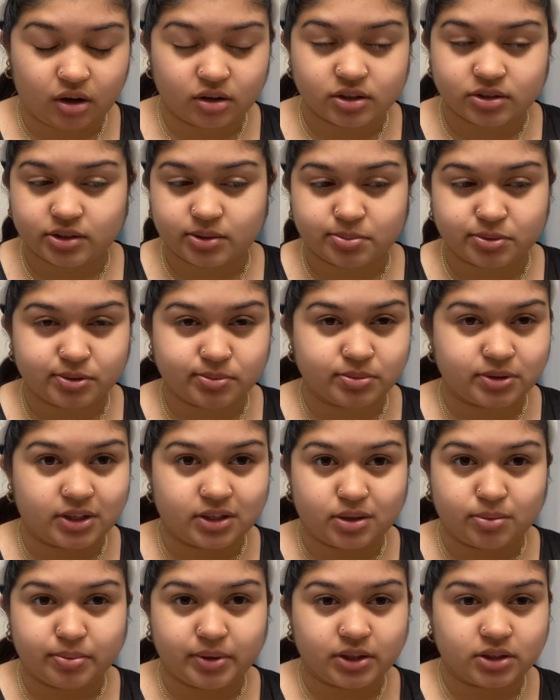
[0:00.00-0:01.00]
the symptoms end
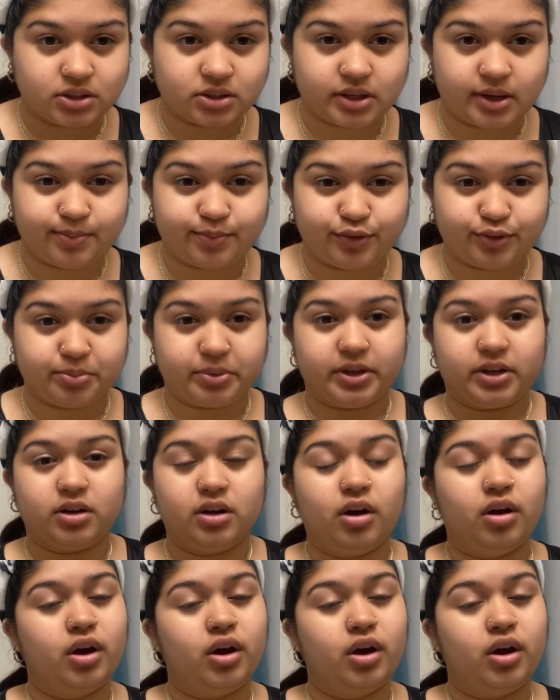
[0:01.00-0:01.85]
up being the same for me,